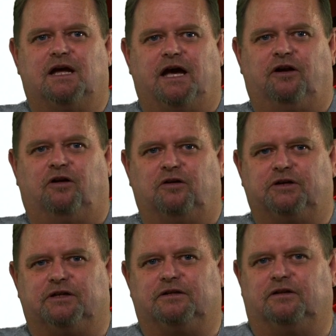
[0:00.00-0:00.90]
and I
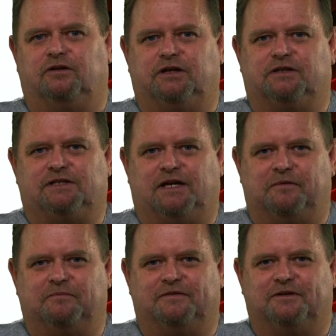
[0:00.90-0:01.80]
look at
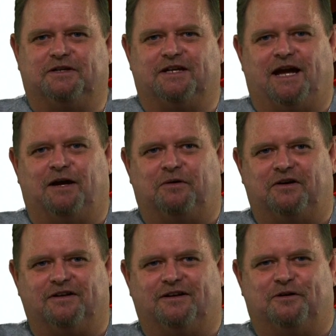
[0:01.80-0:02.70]

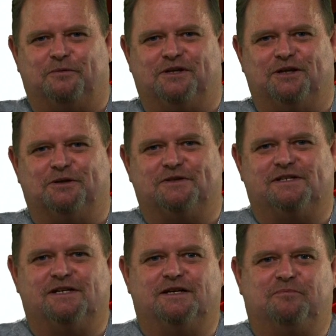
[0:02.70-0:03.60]
how I would use
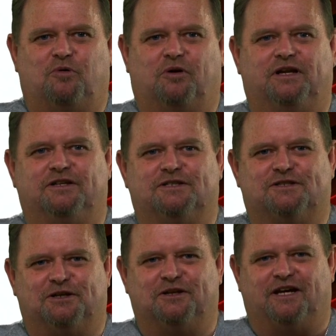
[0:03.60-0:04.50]
modelling to
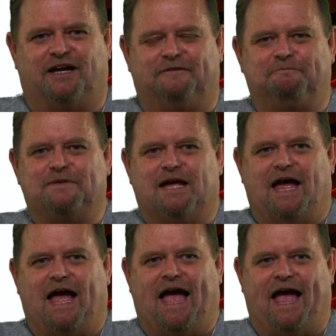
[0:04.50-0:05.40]
do that,
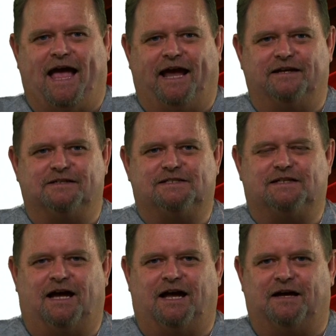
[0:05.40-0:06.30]
and
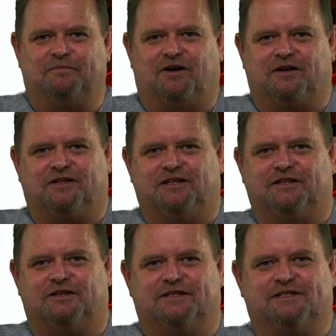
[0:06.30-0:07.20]
I think
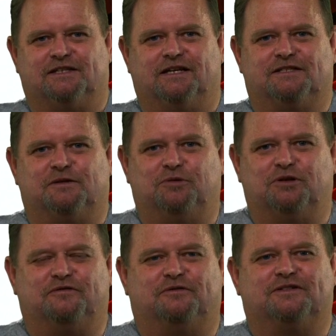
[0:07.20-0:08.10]
that it's a
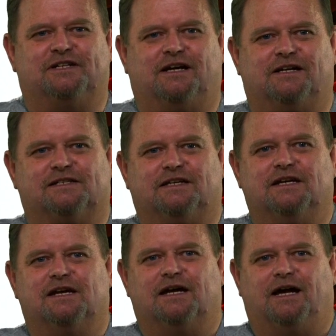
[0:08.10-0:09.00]
beautiful task.
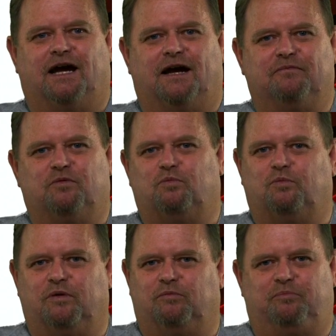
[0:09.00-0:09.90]

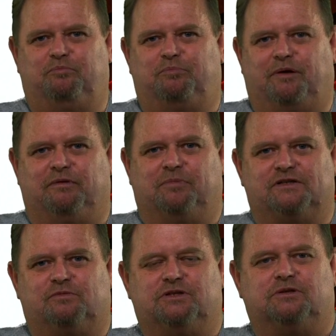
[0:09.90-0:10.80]
Well, probably
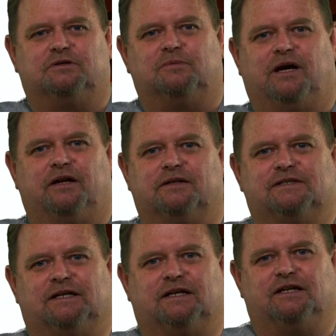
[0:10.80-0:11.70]
best we talk about
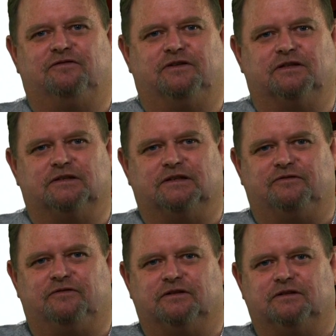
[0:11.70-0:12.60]
it if
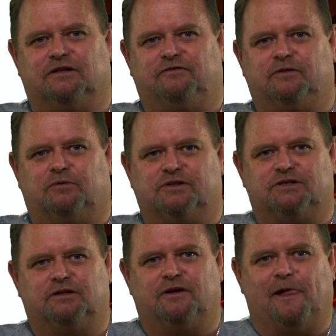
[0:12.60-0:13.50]
you want
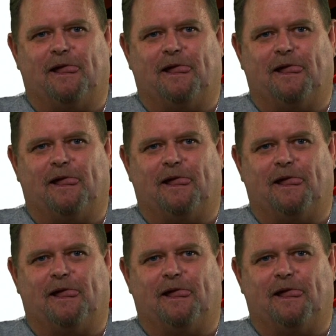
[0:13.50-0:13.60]
to